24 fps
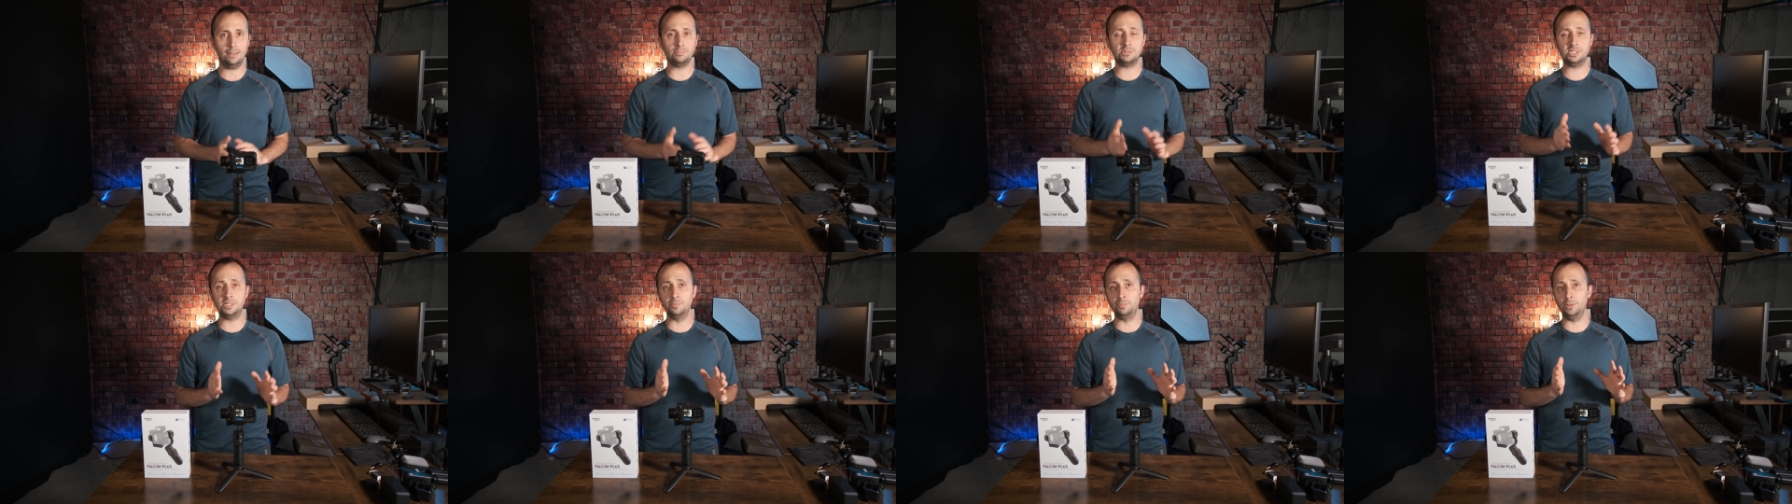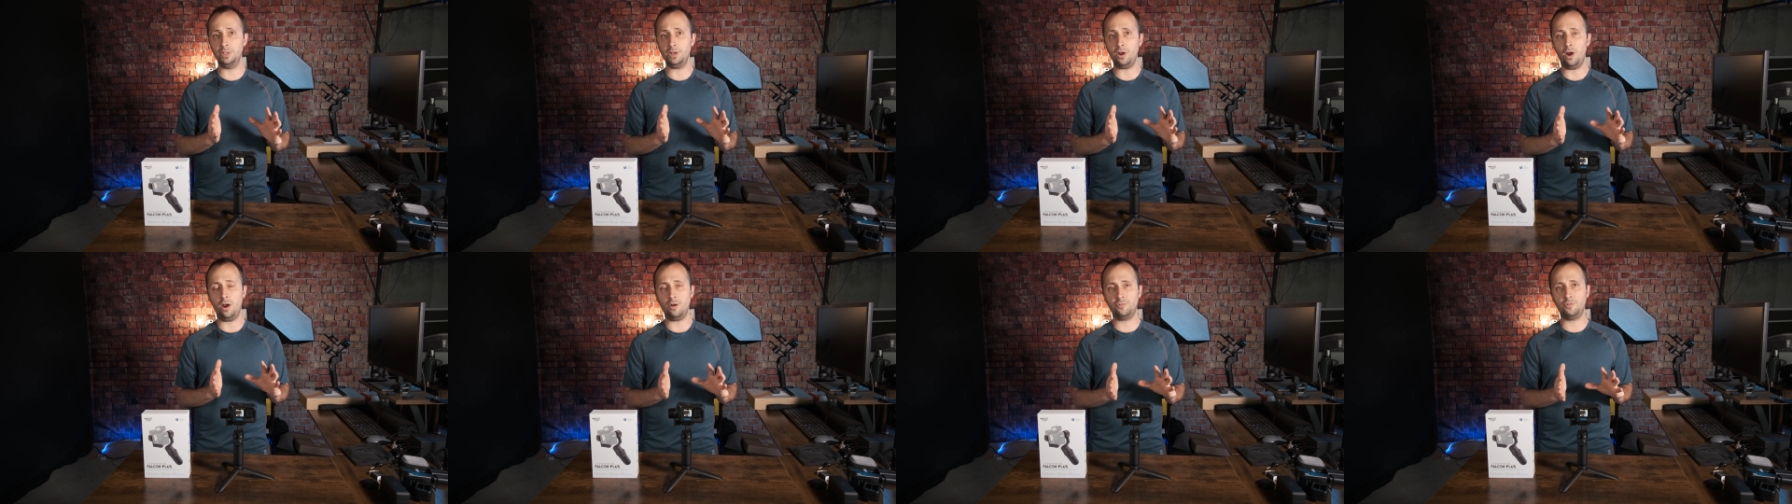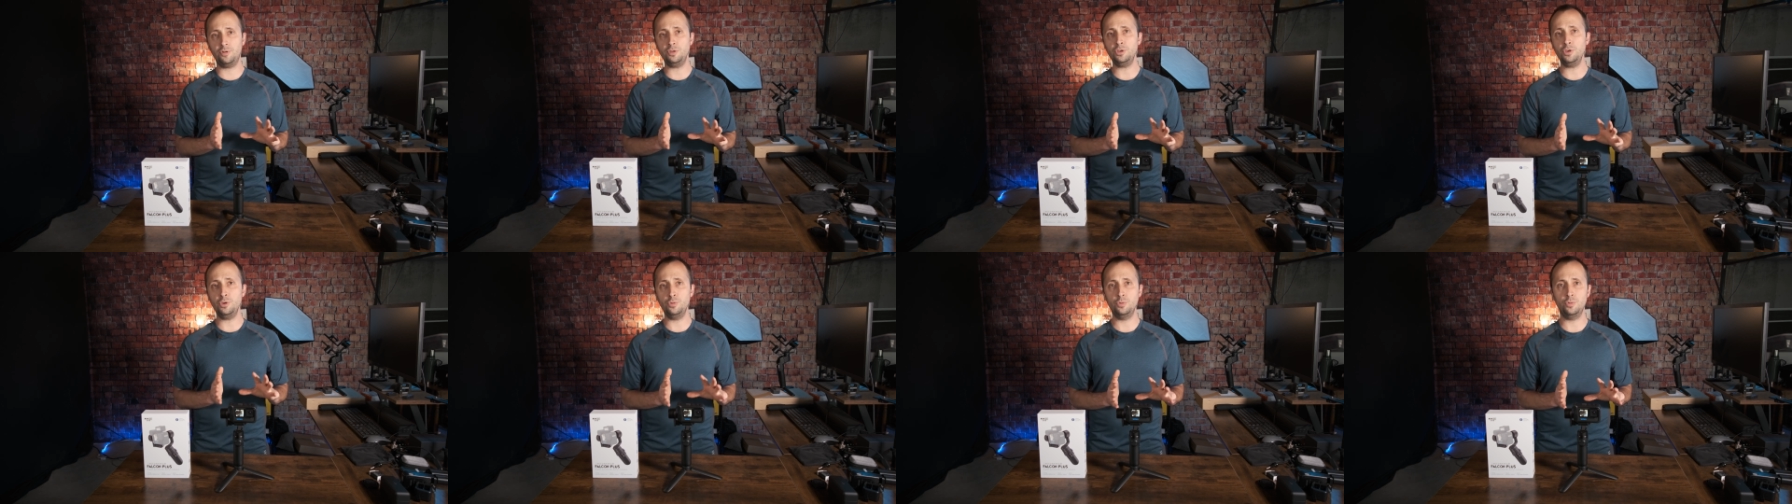I'm simply
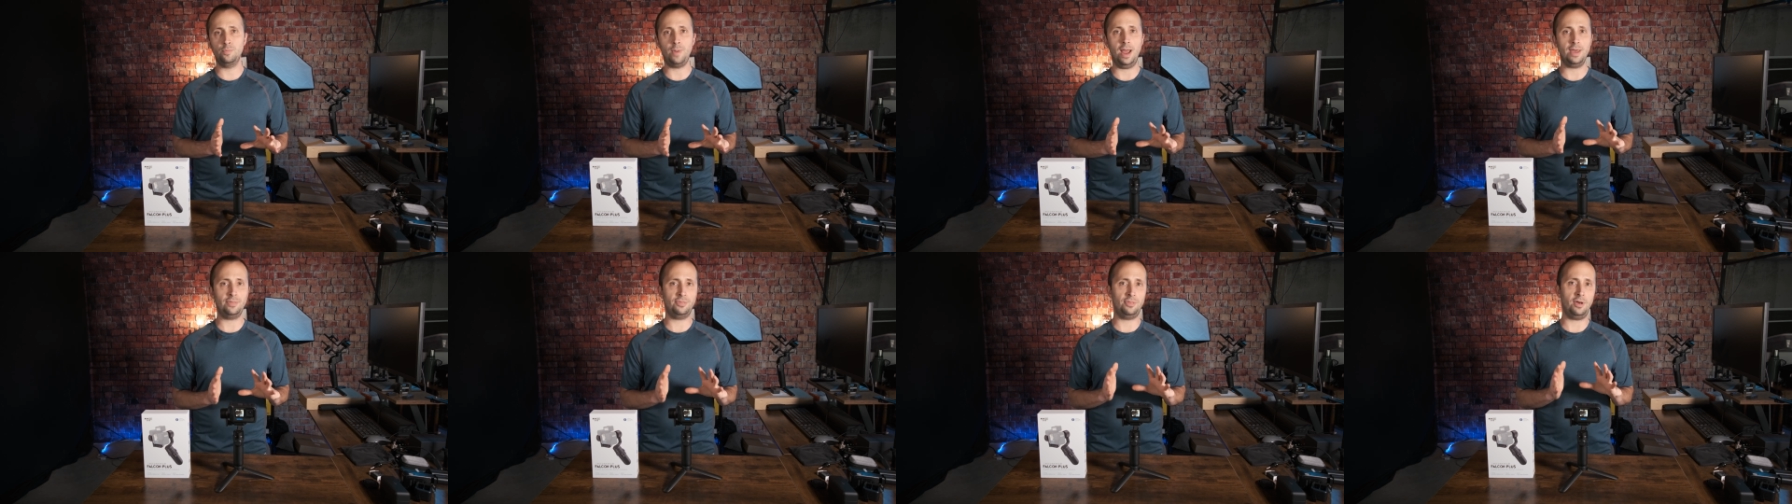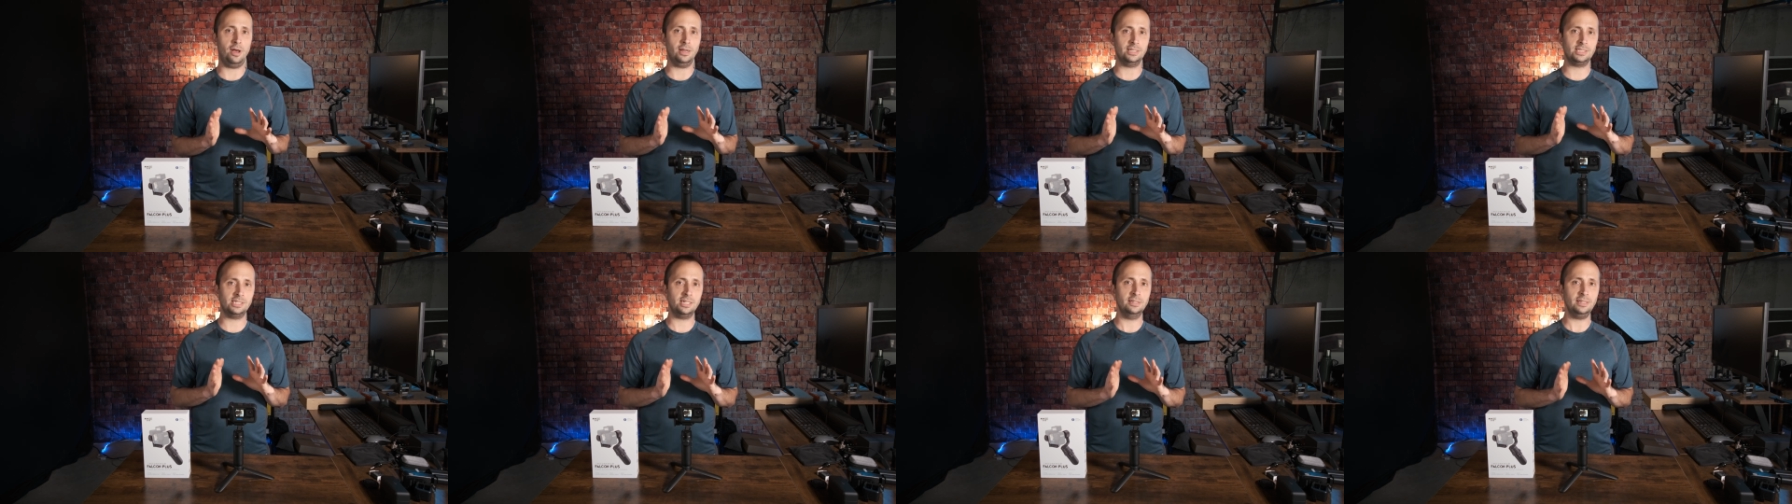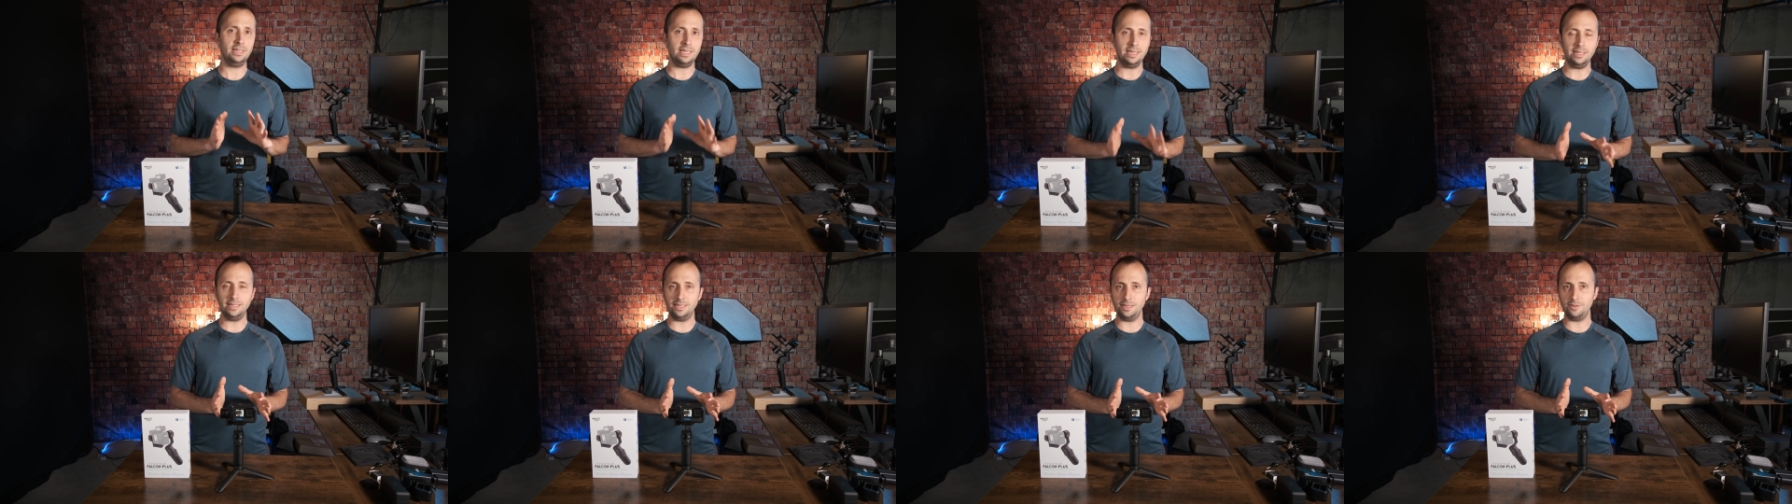offering you my thoughts on
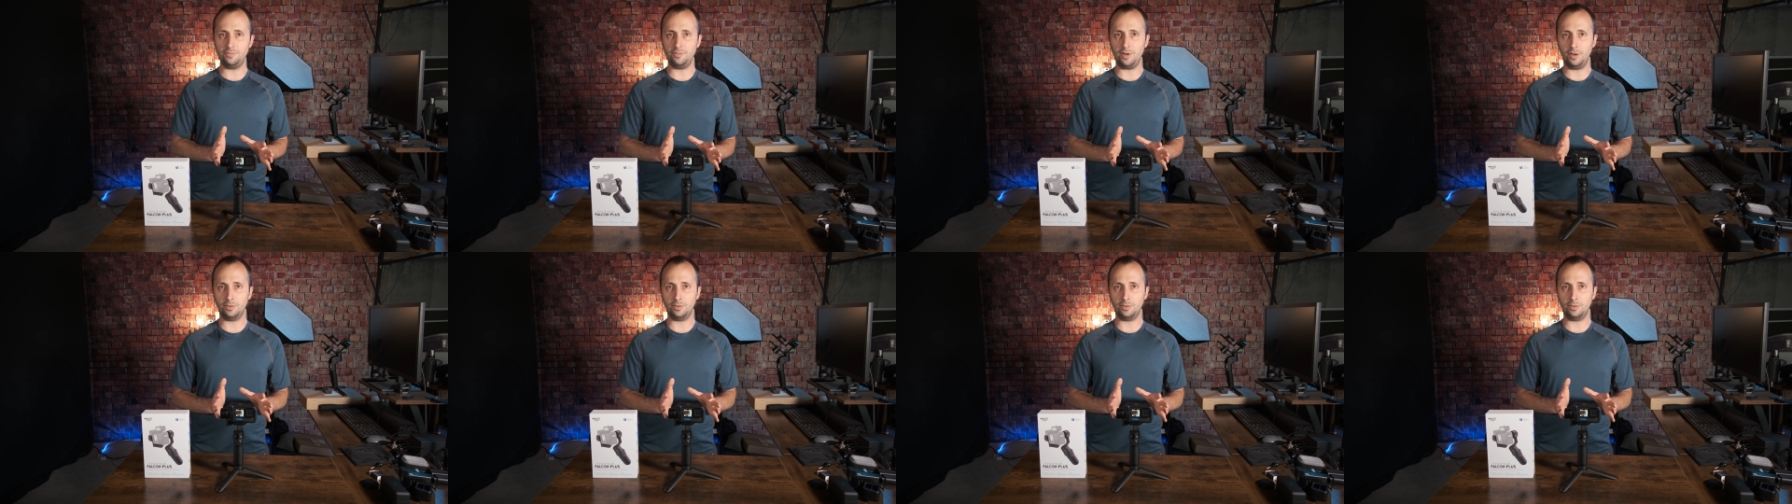the INKEE